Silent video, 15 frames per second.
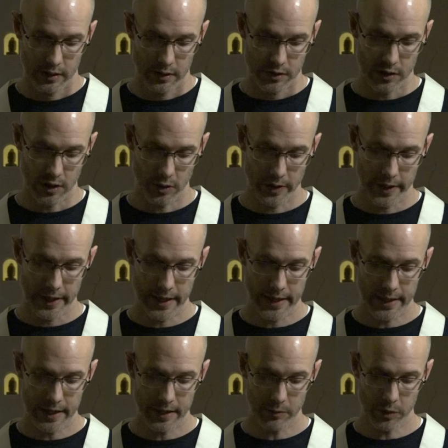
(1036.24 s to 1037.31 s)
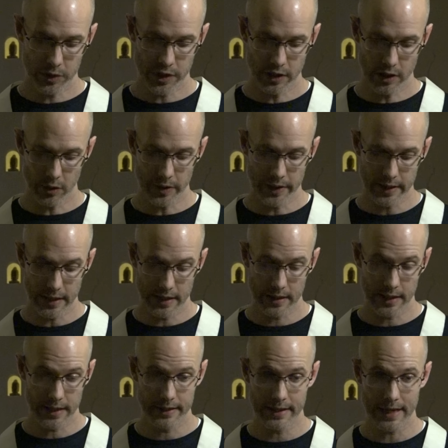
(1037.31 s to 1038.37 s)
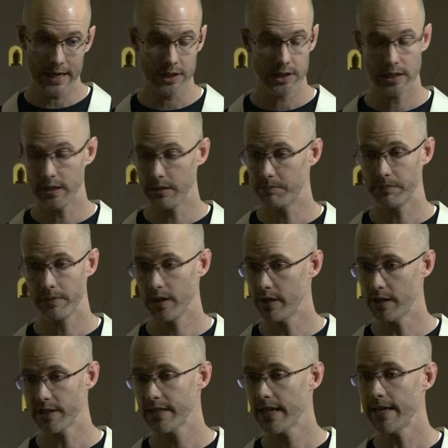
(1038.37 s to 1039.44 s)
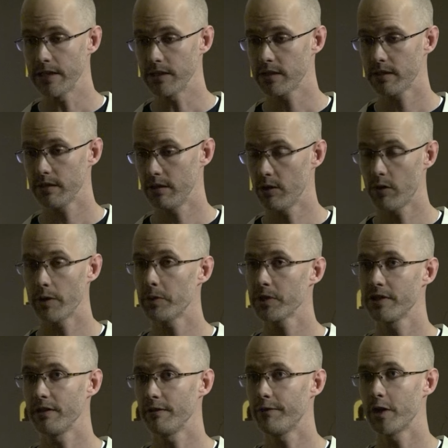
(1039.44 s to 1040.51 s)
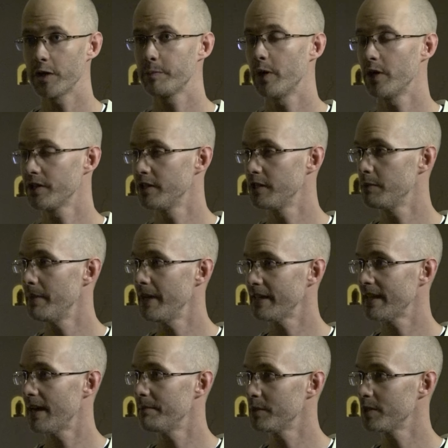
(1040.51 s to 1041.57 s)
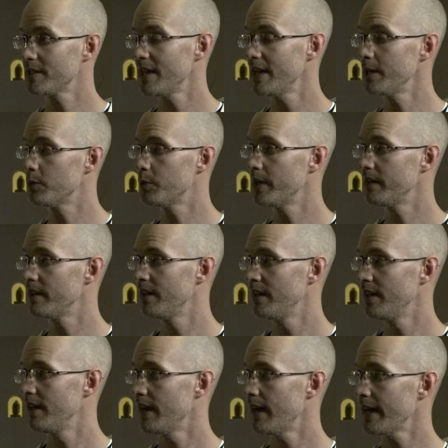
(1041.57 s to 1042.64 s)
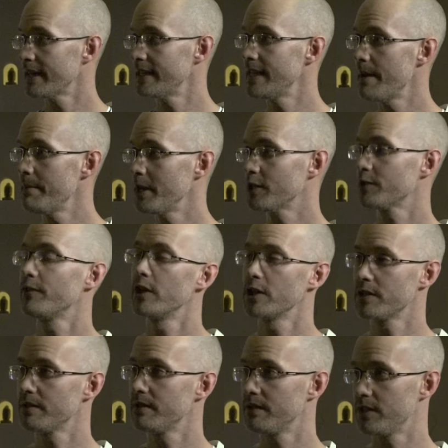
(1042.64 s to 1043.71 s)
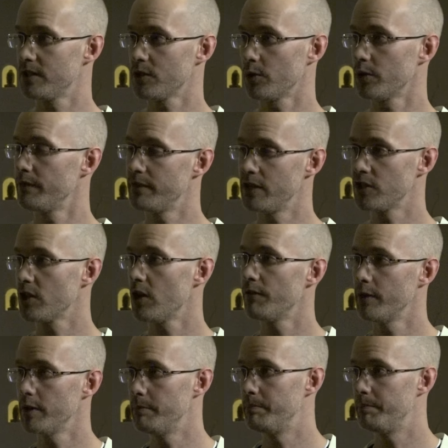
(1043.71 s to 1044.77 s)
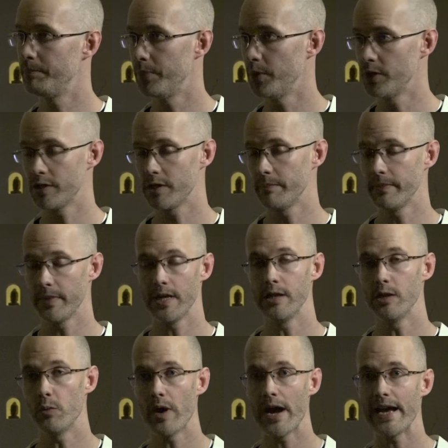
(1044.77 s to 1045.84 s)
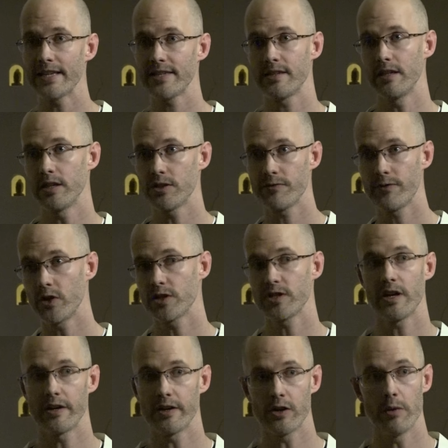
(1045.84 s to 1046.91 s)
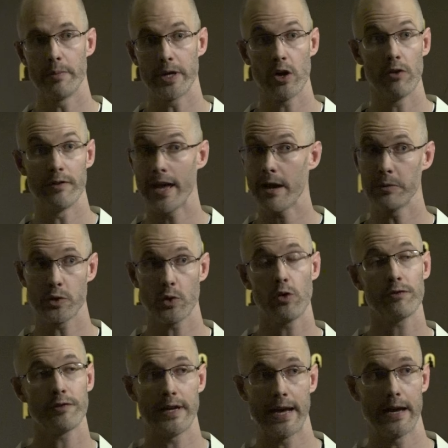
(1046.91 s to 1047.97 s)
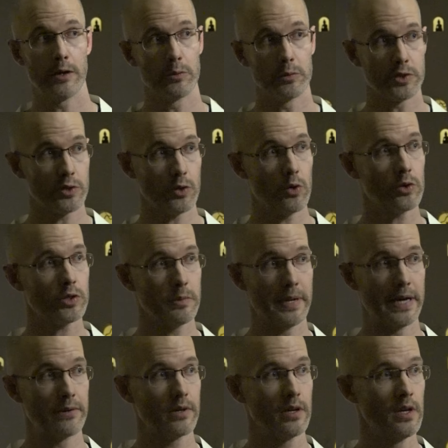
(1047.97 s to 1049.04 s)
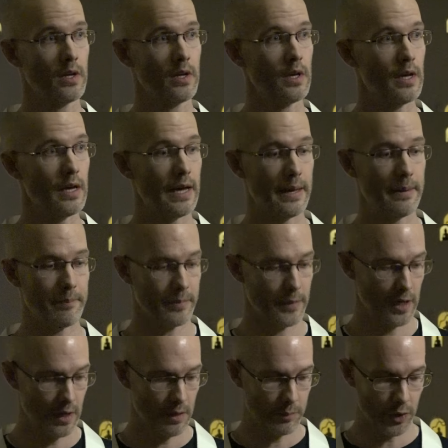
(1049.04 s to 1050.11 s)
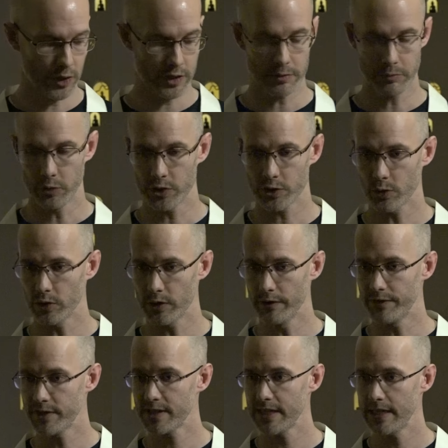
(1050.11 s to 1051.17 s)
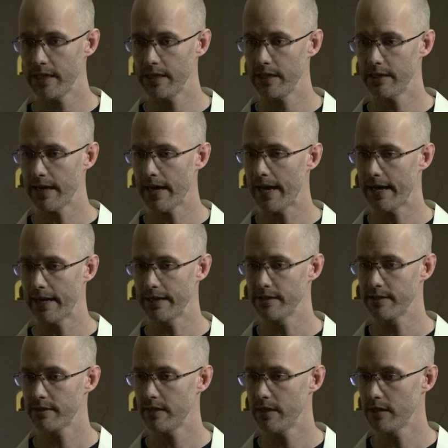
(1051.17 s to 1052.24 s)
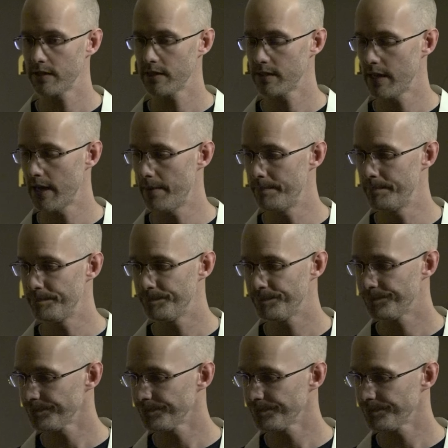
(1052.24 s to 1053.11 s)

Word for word: so it, it was, you know, it, and, and actually, in a sense, you know, I wasn't the first person to make that mistake. When academics first sort of discovered Buddhism in the West and it first started coming over, that was often how it was talked about. Um, Buddhism was sort of seen as this, um,